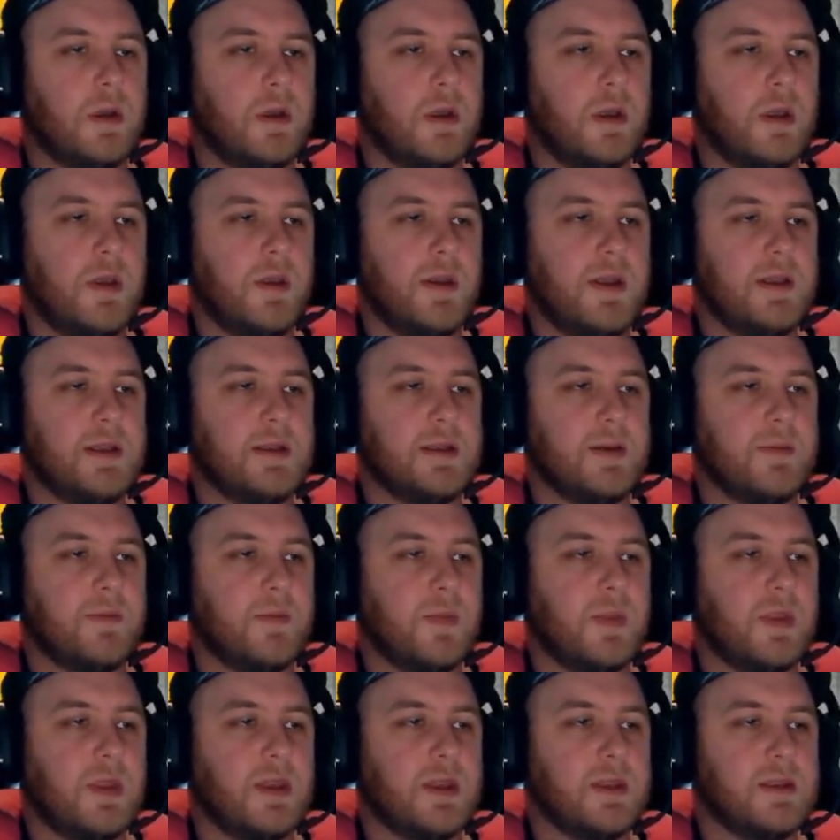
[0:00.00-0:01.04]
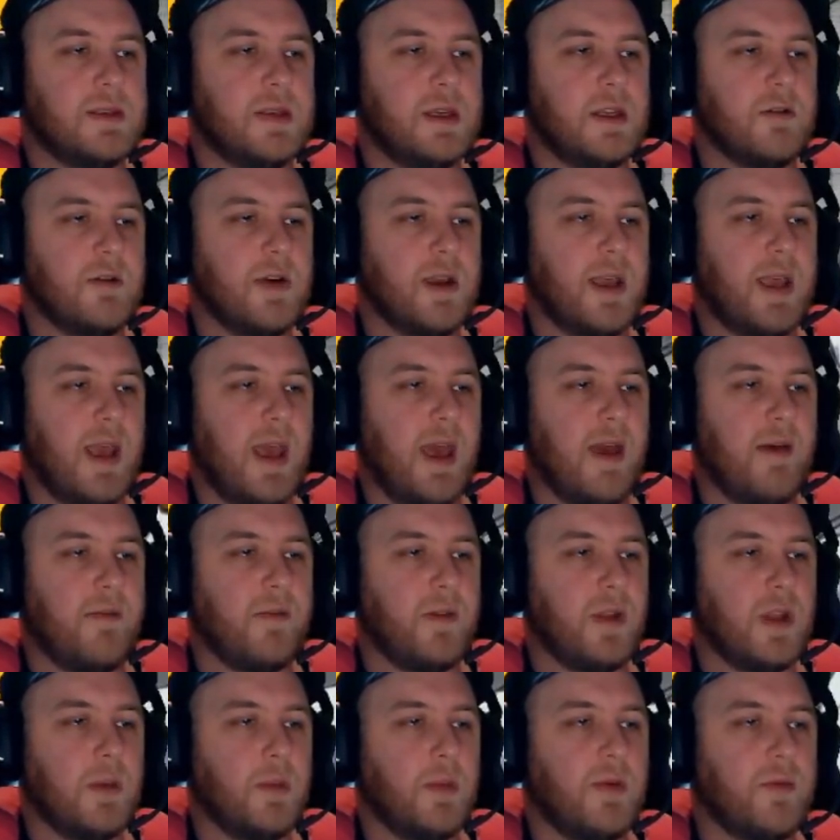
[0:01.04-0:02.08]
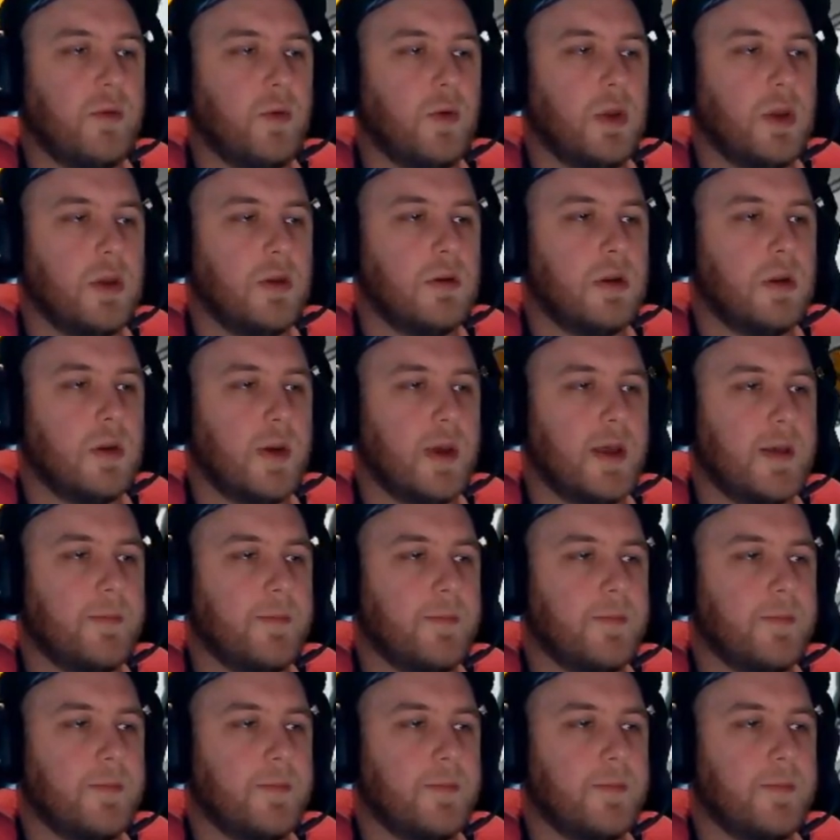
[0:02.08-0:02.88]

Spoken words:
you need to consider it carefully before you do it.